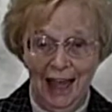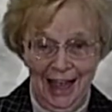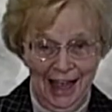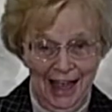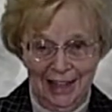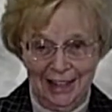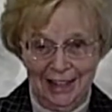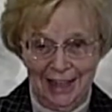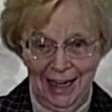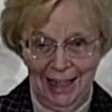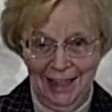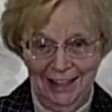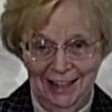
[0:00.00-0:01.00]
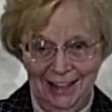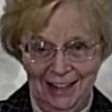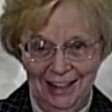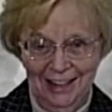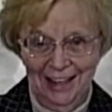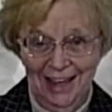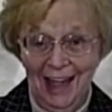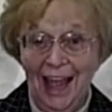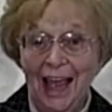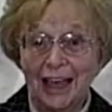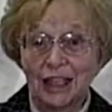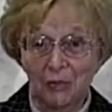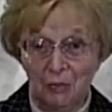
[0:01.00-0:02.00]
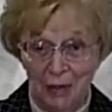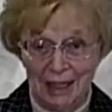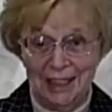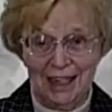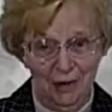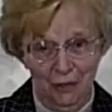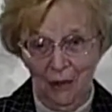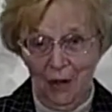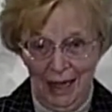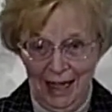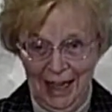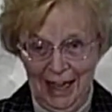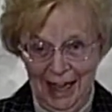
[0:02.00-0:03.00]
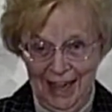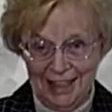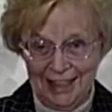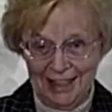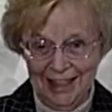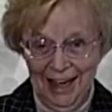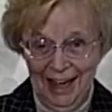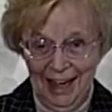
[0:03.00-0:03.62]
is. Expressing what He is.